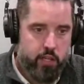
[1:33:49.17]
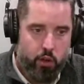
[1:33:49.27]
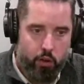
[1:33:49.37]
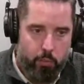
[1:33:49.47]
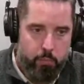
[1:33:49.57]

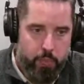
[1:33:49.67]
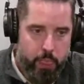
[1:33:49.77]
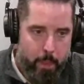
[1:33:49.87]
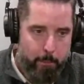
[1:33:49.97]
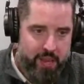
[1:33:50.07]
And as all
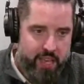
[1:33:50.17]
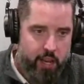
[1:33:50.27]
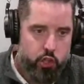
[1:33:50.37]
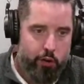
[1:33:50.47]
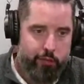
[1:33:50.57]

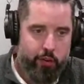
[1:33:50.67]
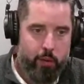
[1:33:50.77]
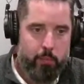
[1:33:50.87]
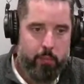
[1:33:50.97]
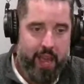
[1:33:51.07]
beings are
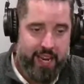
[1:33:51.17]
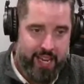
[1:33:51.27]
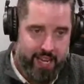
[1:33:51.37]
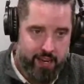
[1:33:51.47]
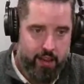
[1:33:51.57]
from
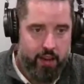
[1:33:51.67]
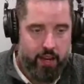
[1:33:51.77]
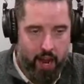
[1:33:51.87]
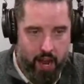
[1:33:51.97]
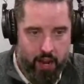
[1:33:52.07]
and
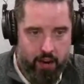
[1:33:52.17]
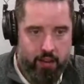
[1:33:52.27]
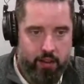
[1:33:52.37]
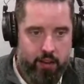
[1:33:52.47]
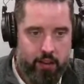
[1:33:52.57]
in God,